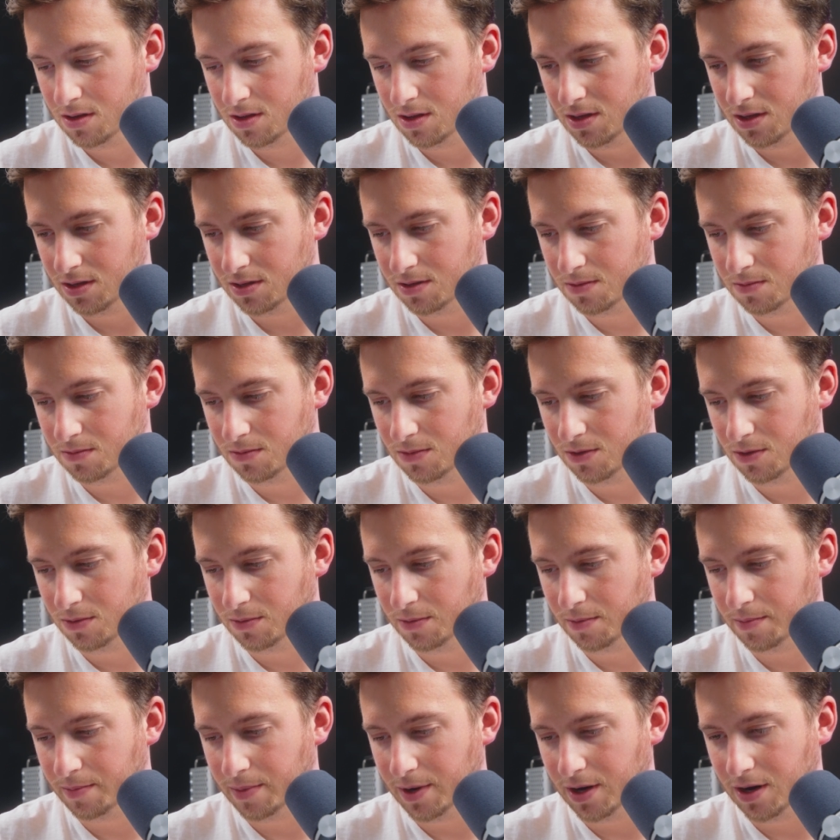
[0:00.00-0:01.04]
That's a
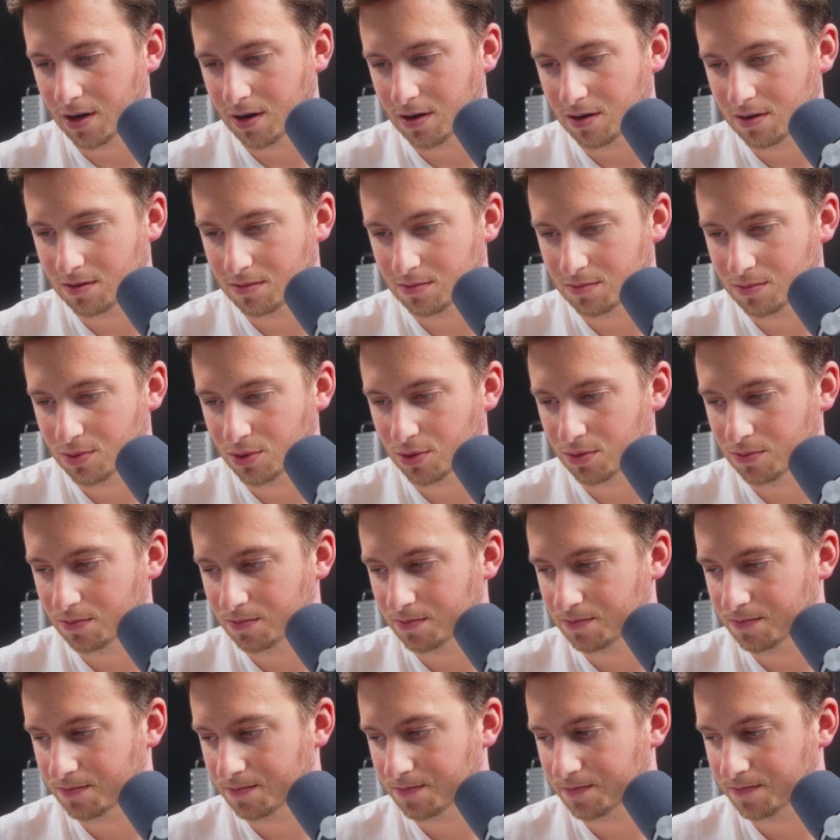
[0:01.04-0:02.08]
little bit bigger. Boom.
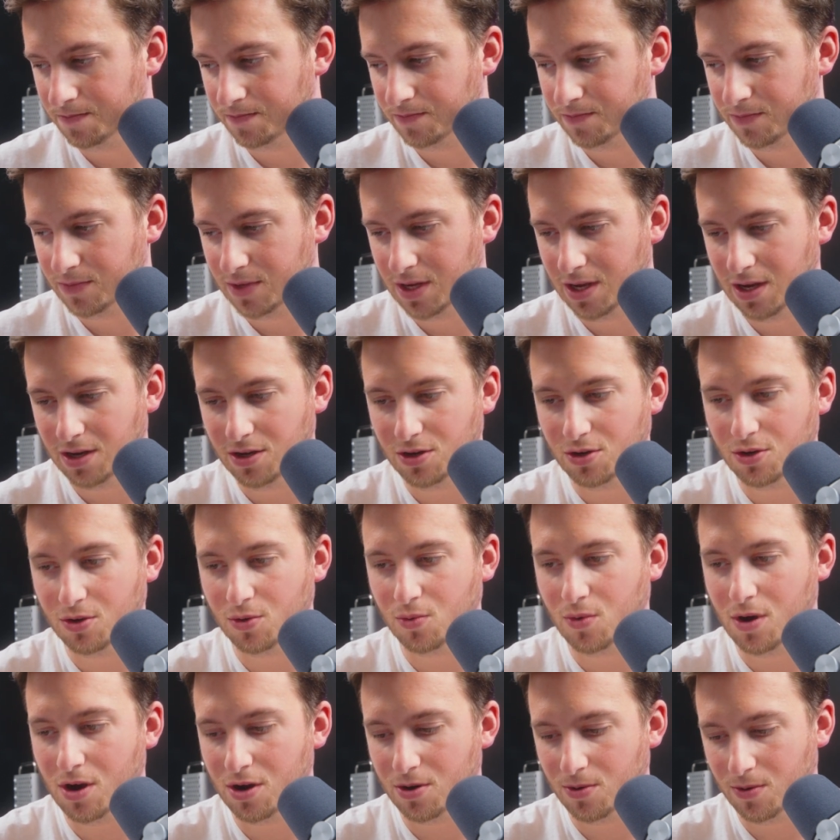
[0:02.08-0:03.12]
And you
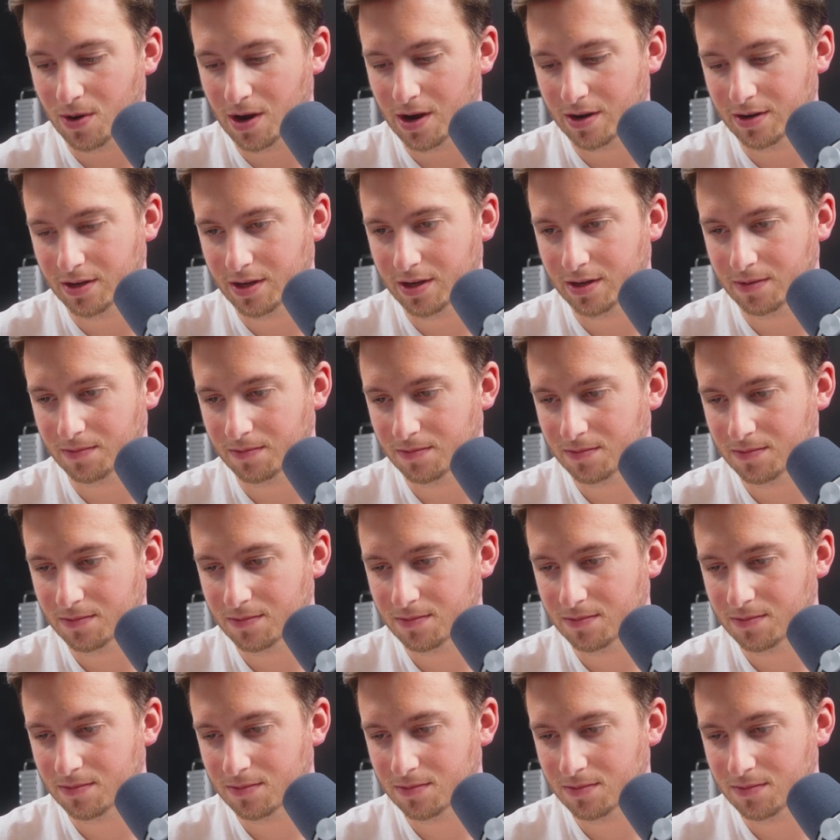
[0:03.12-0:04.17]
could walk around it,
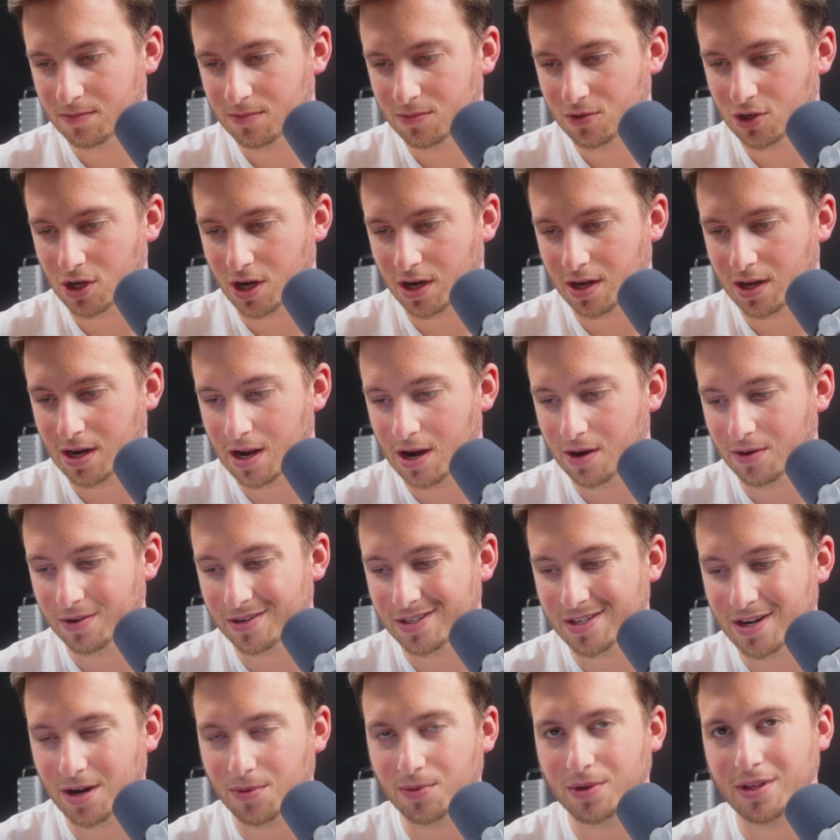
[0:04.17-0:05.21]
check it out.
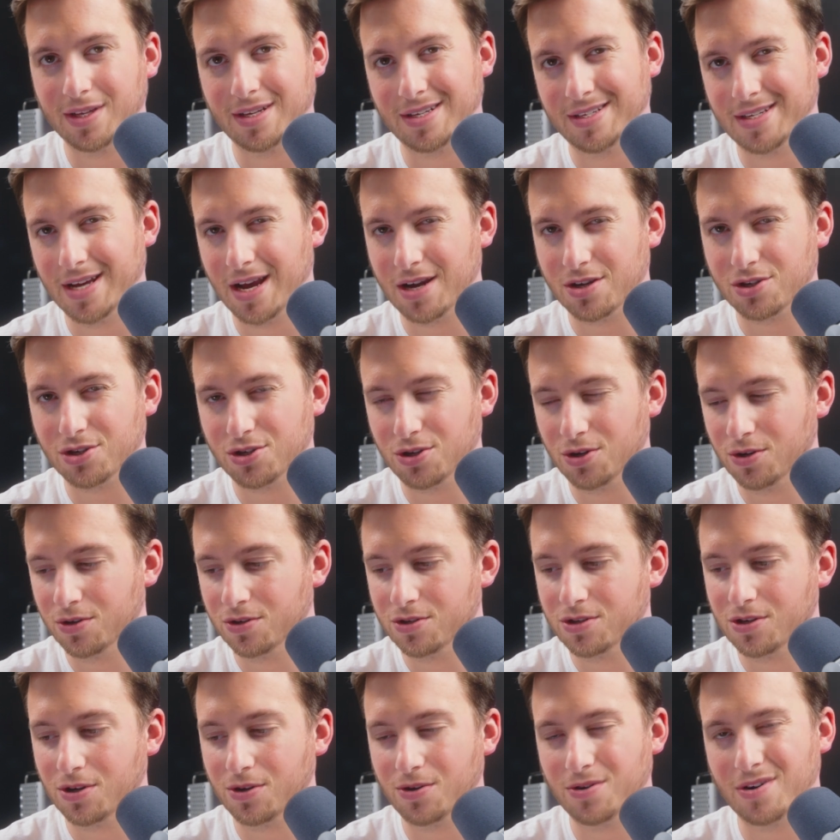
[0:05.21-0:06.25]
It's not really
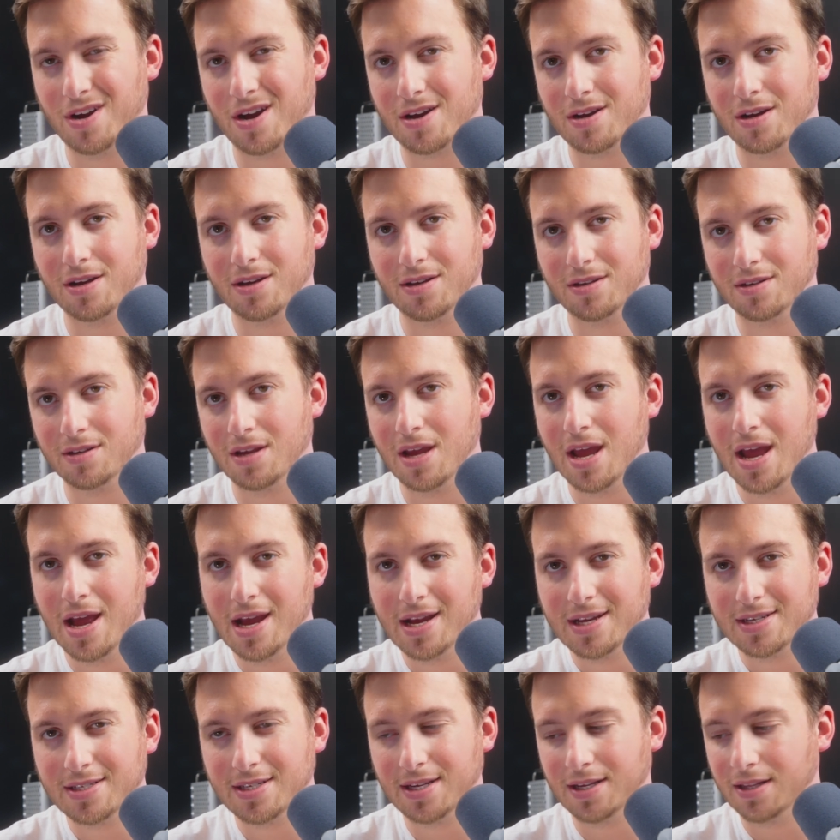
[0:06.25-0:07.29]
textured, so you're not going to
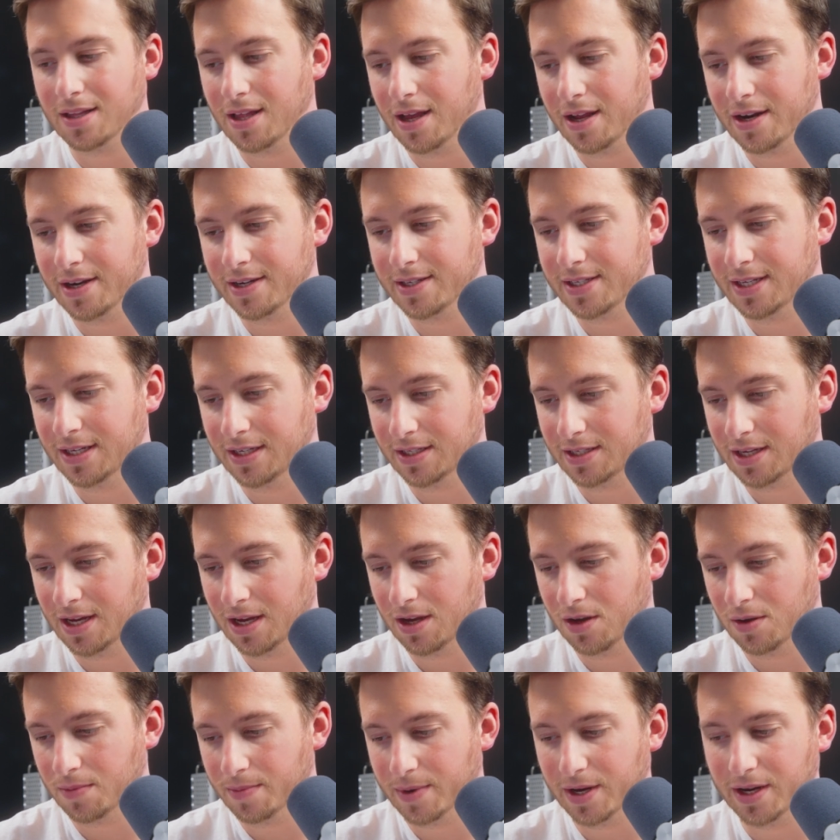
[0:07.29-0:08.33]
see a lot of
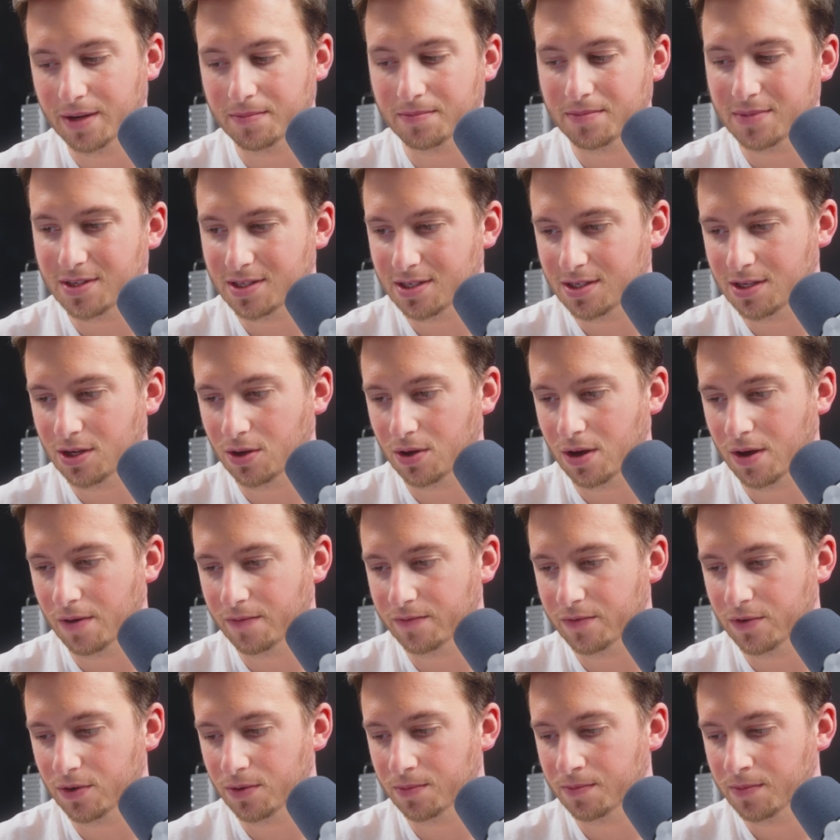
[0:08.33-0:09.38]
detail, but still
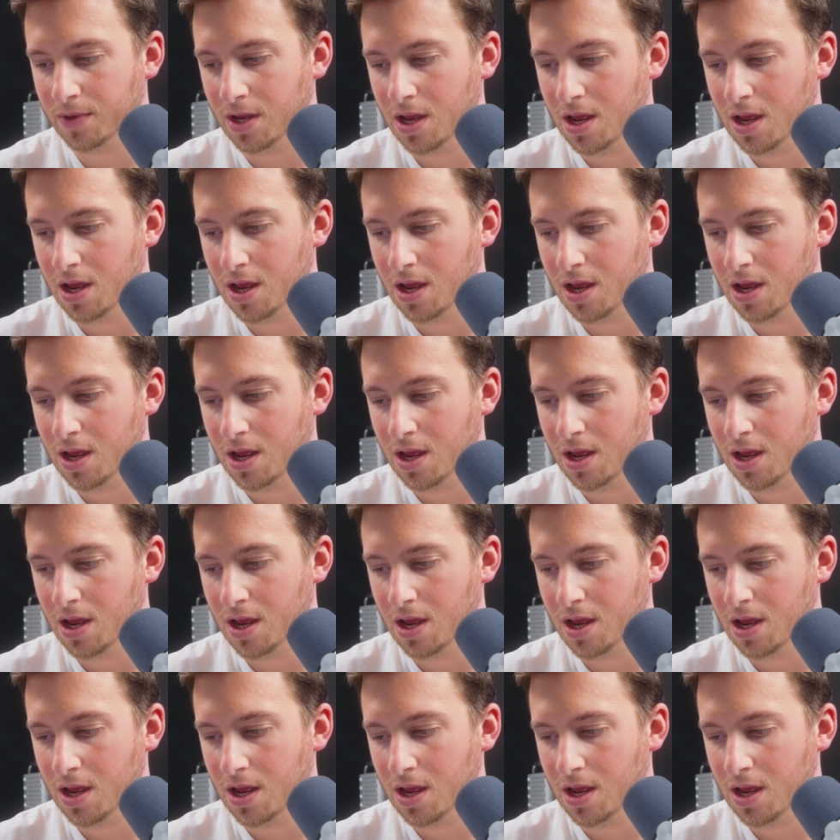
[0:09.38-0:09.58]
helpful.